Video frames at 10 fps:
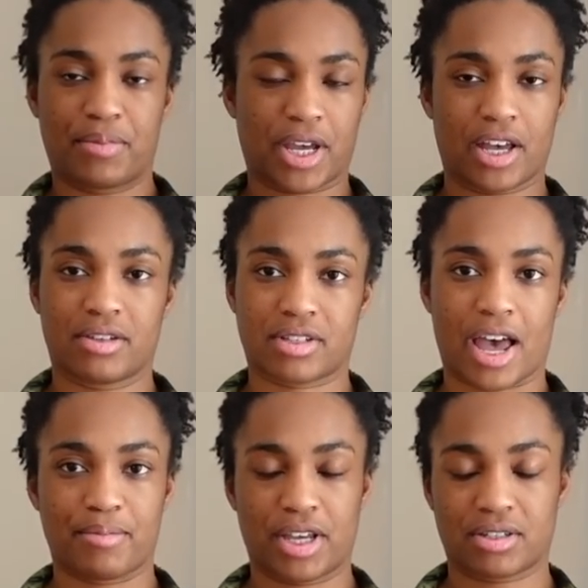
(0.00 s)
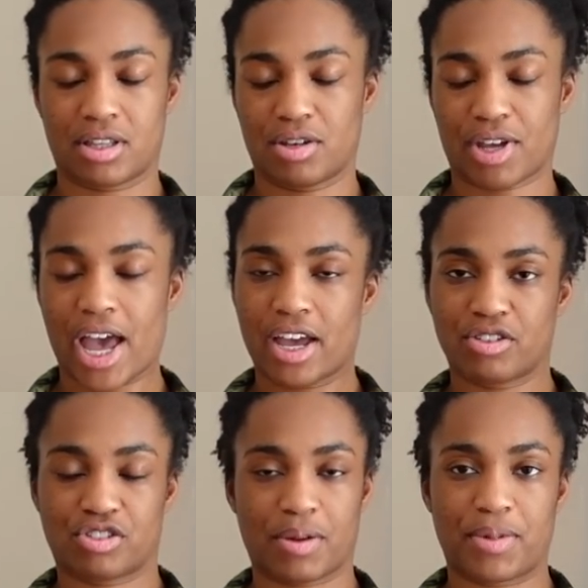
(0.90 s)
because I'm based in the U
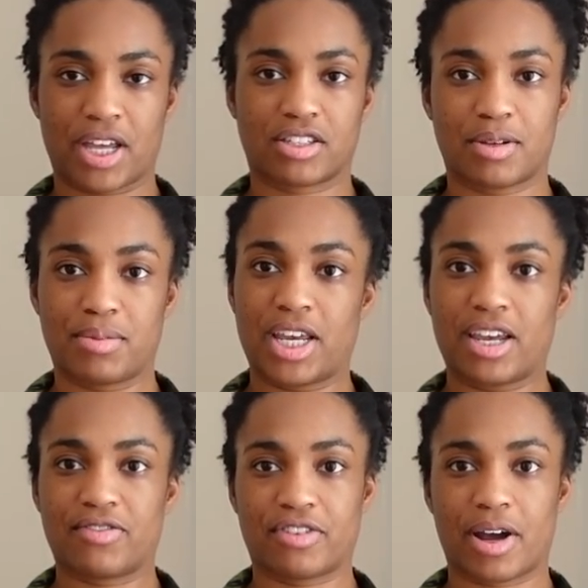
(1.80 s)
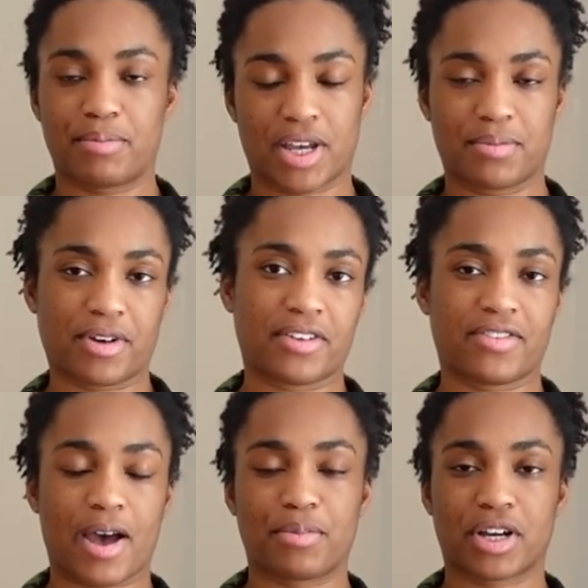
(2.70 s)
K, shipping to me from Big and Brave
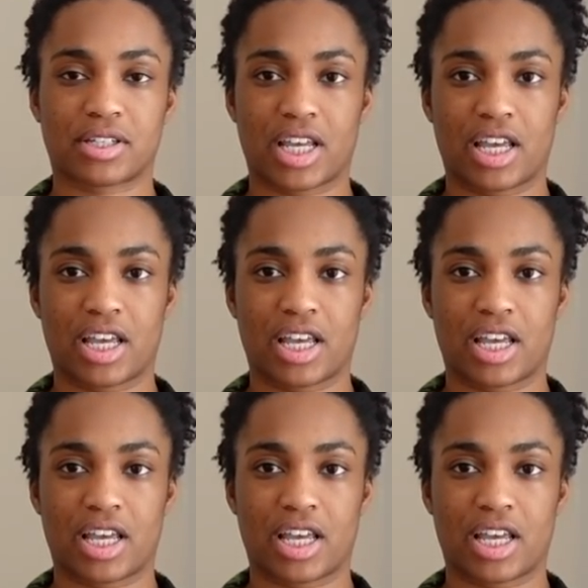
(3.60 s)
Fabrics